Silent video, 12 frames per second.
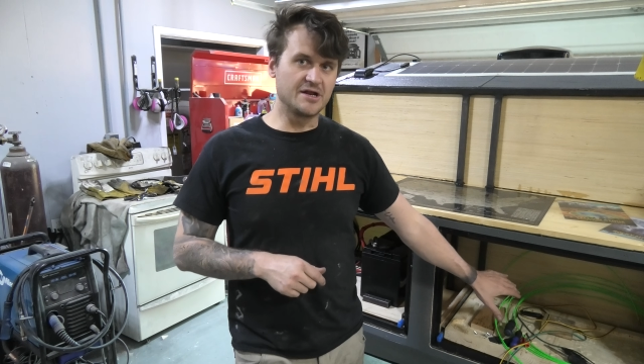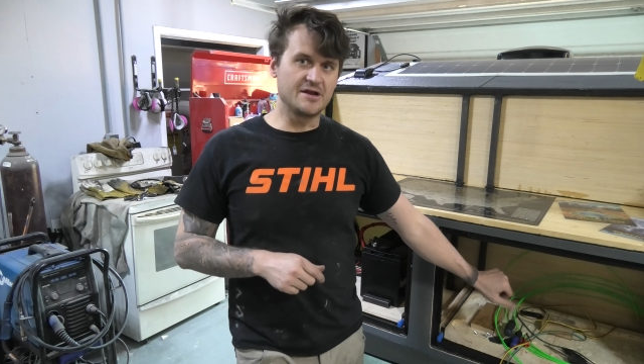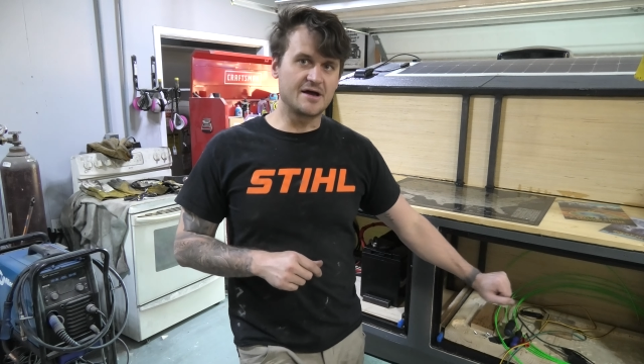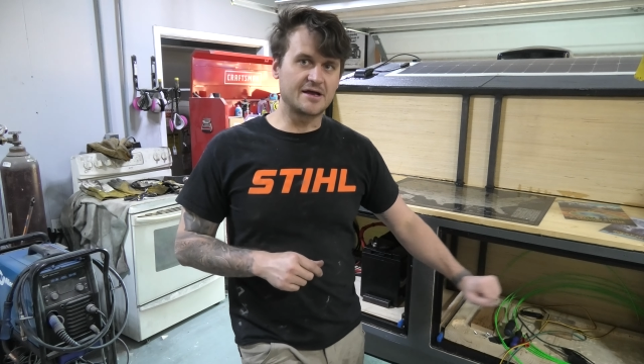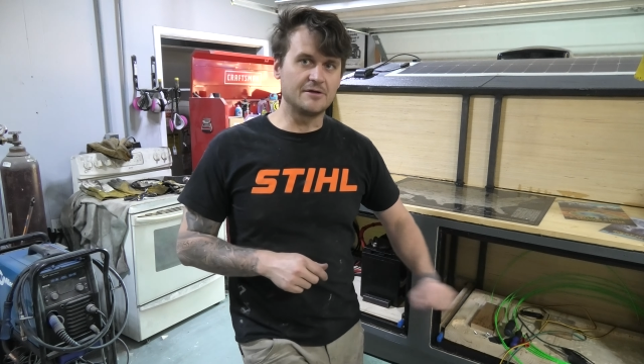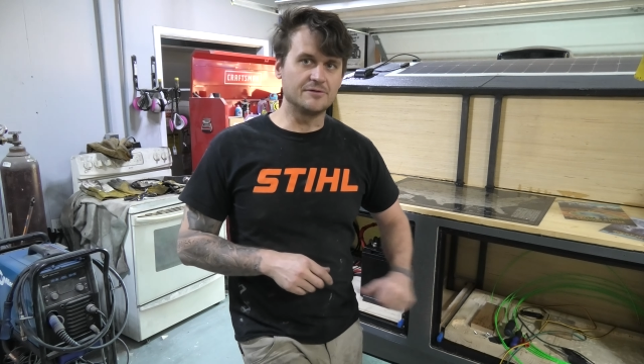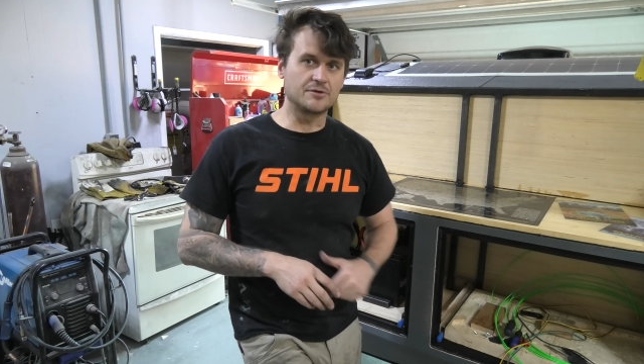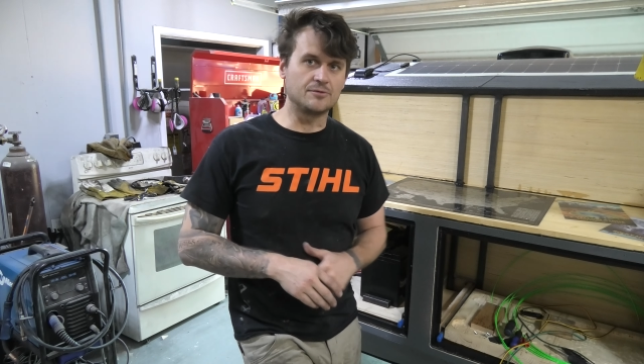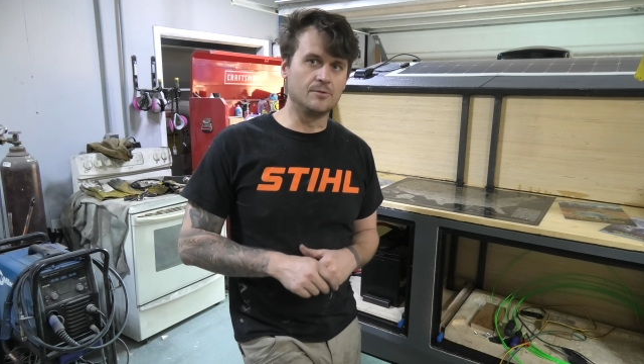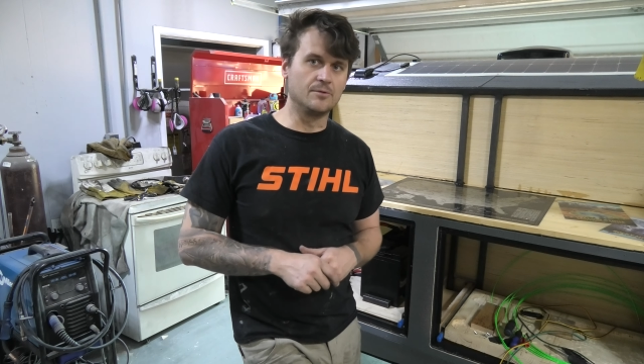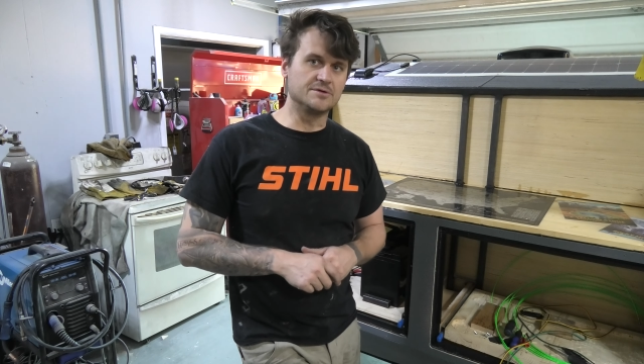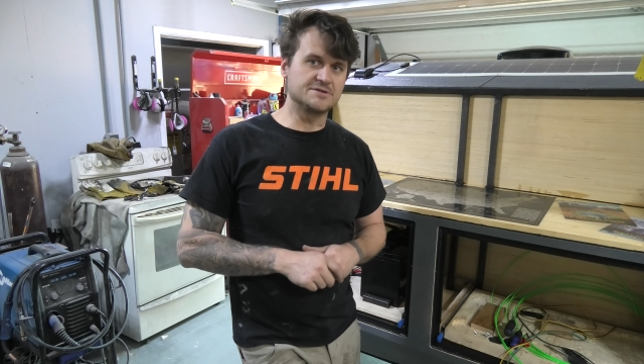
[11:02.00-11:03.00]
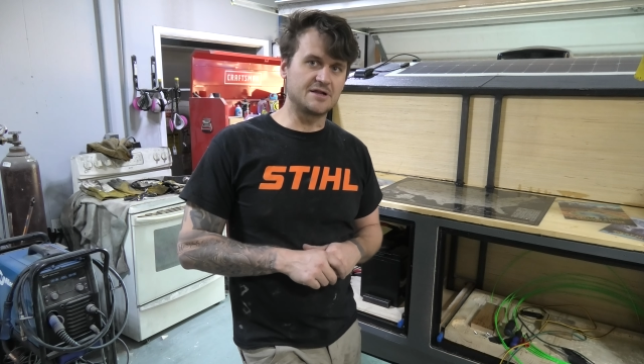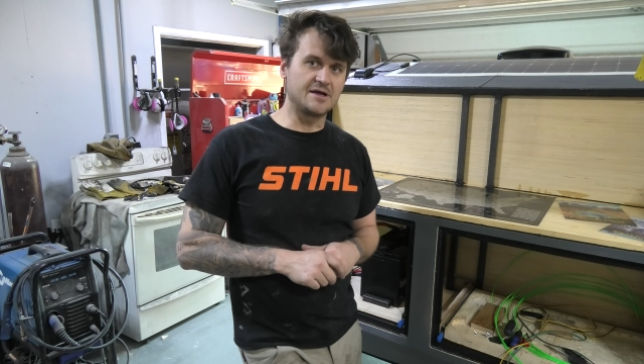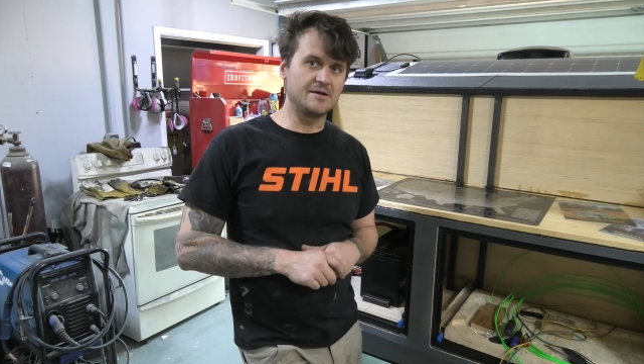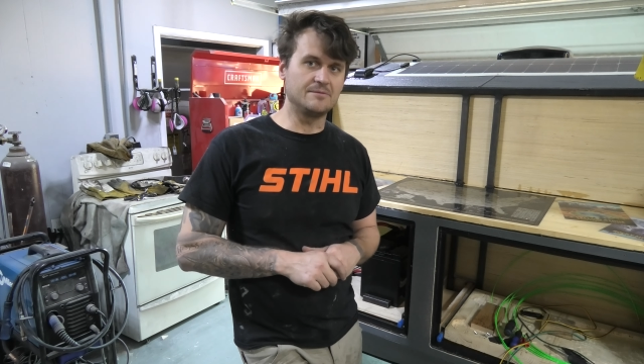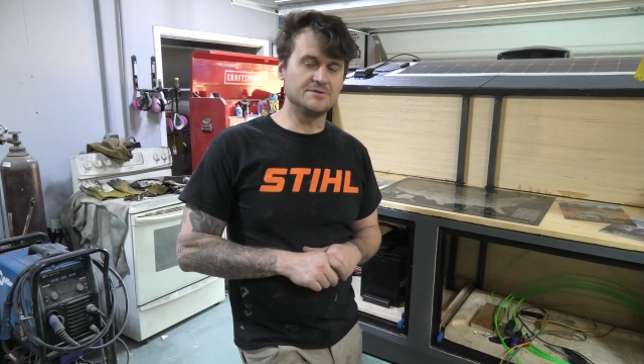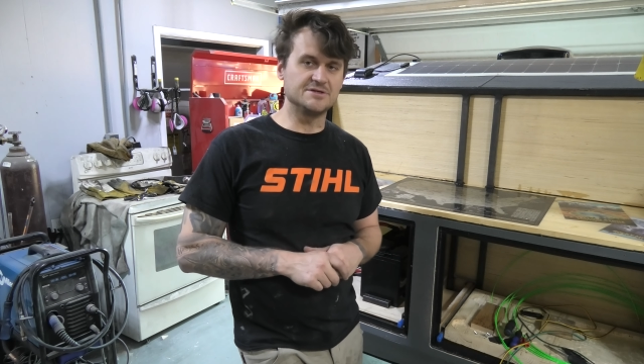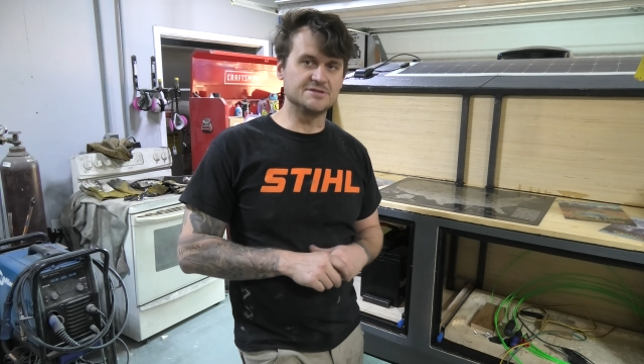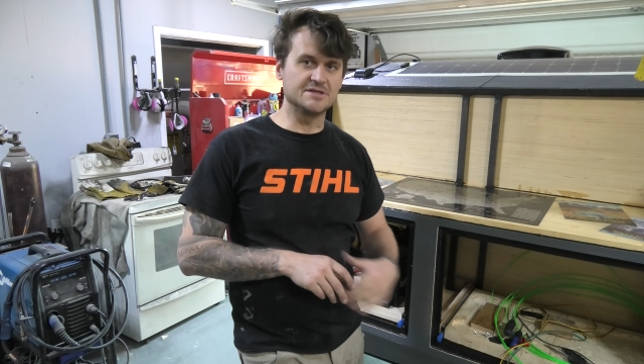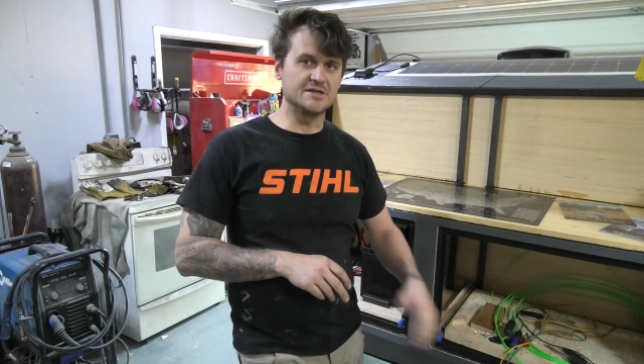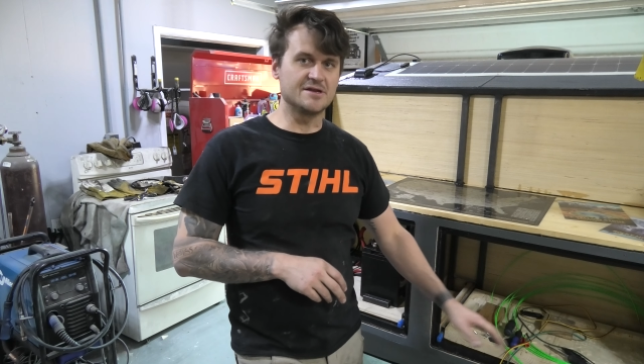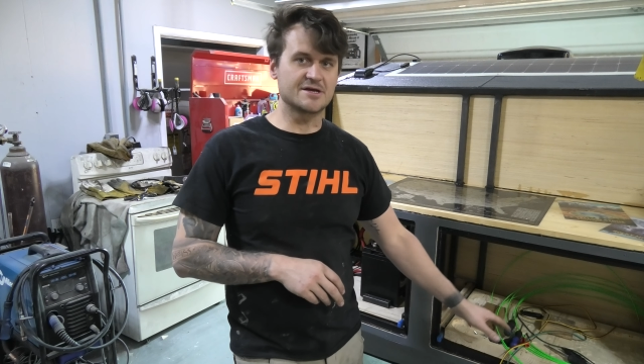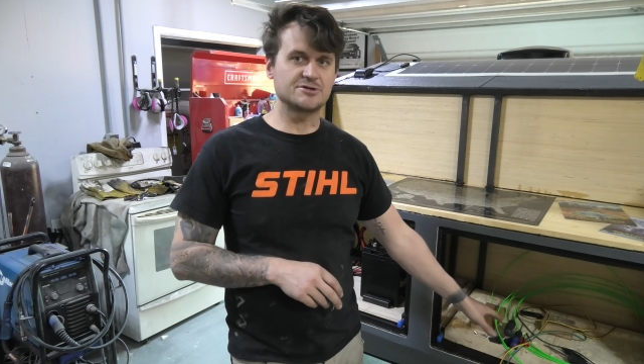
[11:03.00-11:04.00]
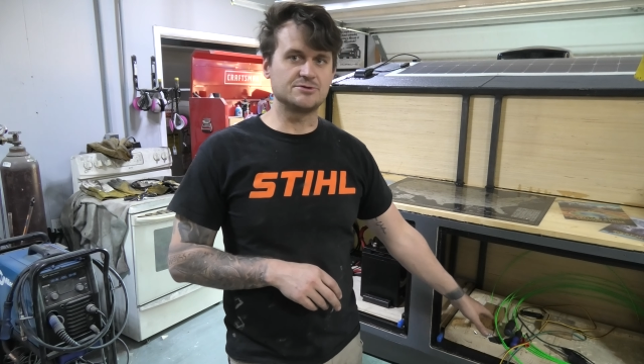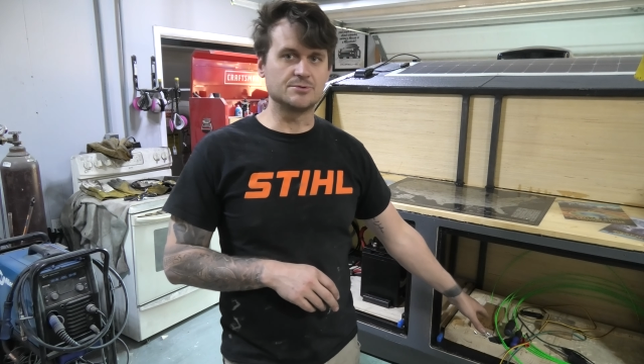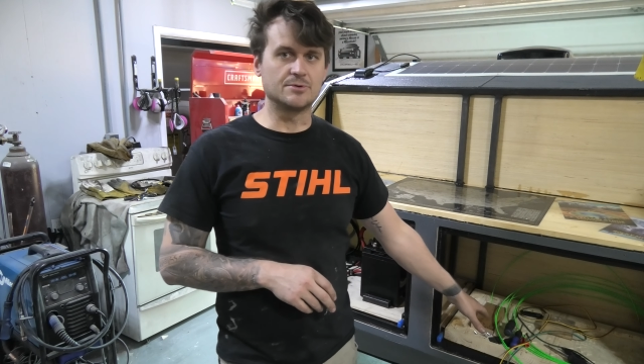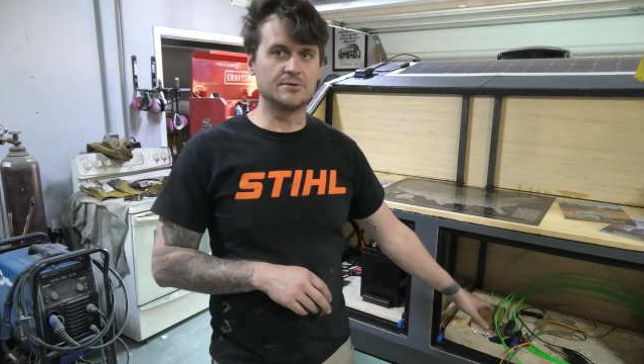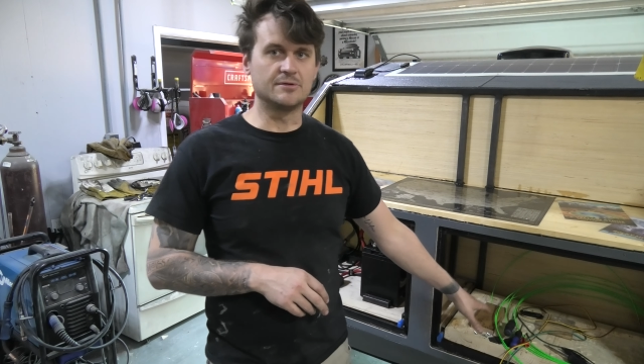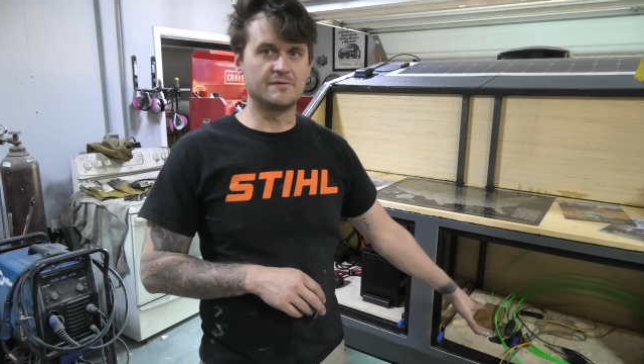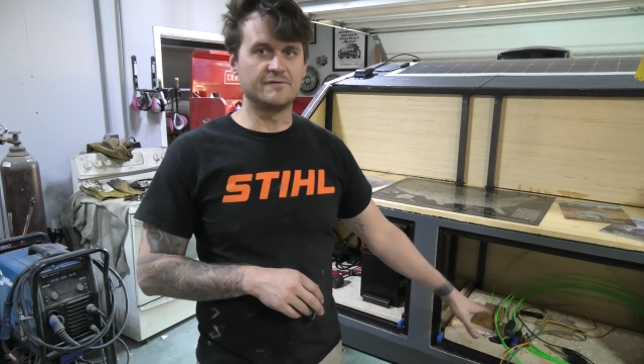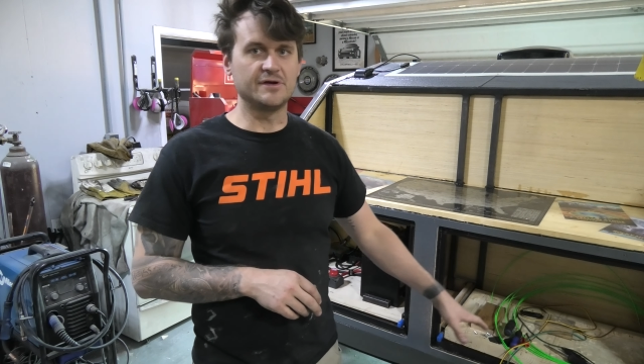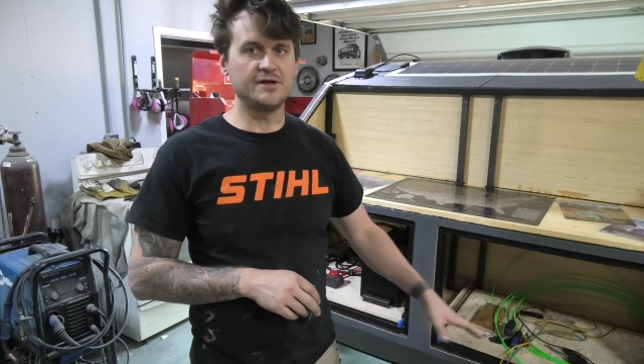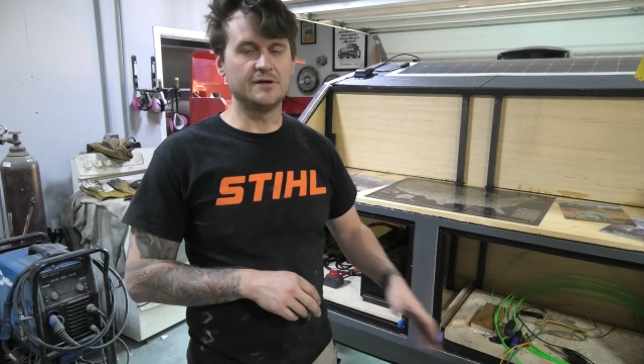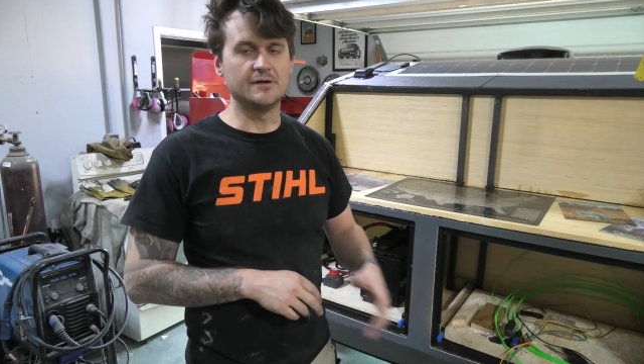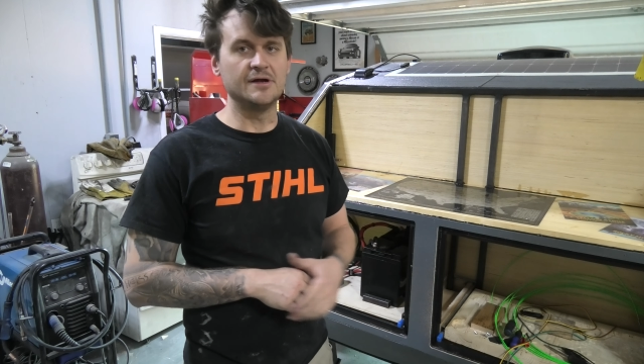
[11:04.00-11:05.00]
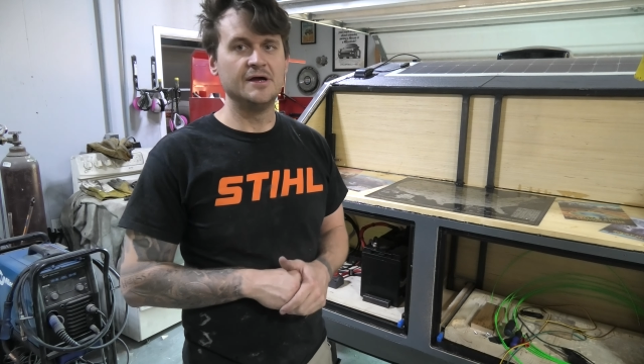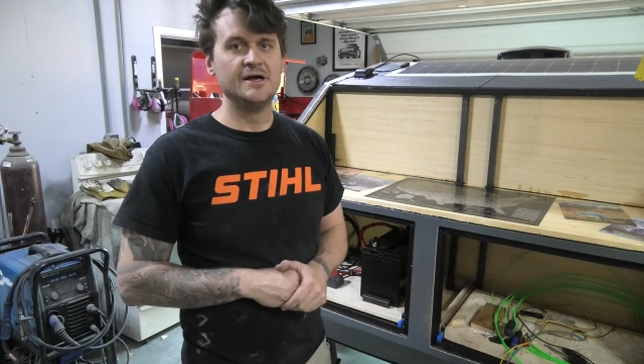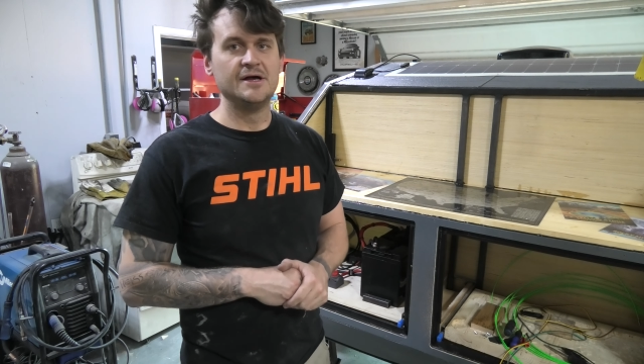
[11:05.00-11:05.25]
to knock out the cooler slide, which is in the next drawer over here.